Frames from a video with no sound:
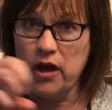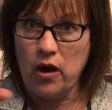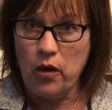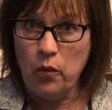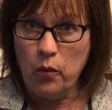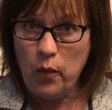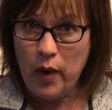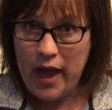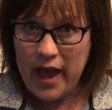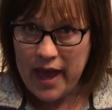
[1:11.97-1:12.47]

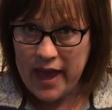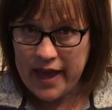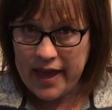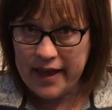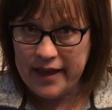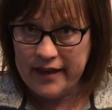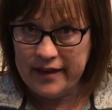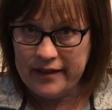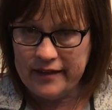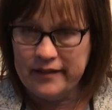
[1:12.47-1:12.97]
away?
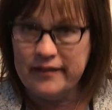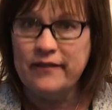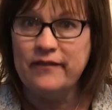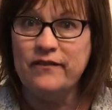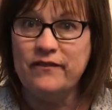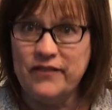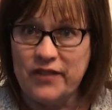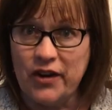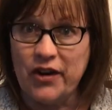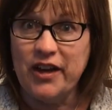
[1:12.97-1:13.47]

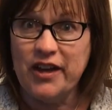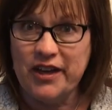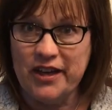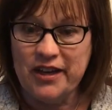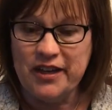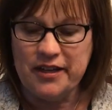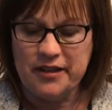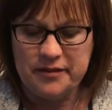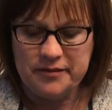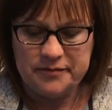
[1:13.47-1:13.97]
Very
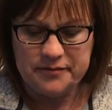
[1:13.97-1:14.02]
good.